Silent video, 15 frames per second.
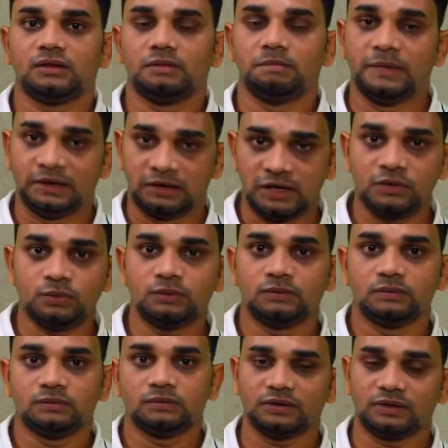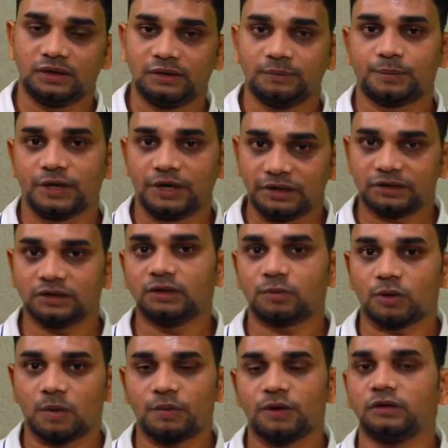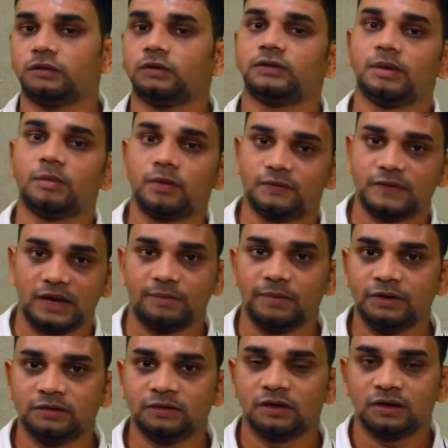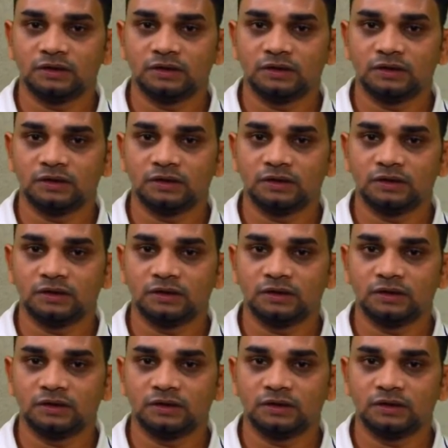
Mendeleev. He predicted the properties of some of the elements.